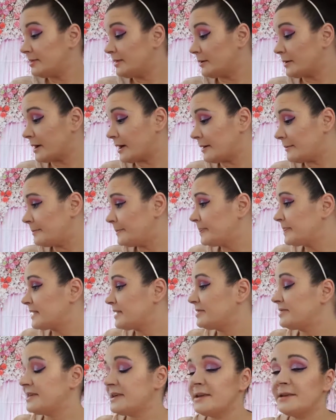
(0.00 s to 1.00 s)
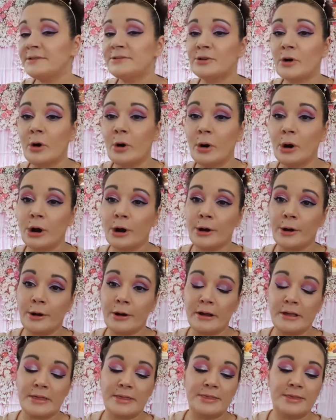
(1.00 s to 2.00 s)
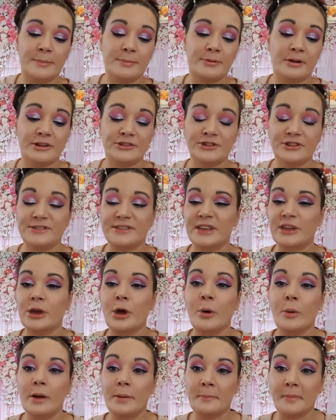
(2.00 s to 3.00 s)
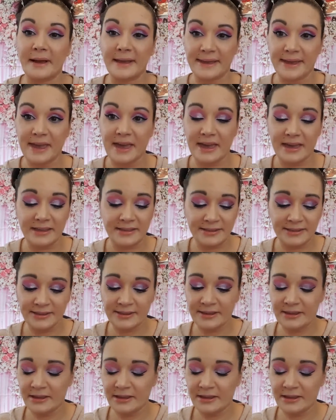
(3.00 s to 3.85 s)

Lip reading: Okay, these are the brushes that go in my kit.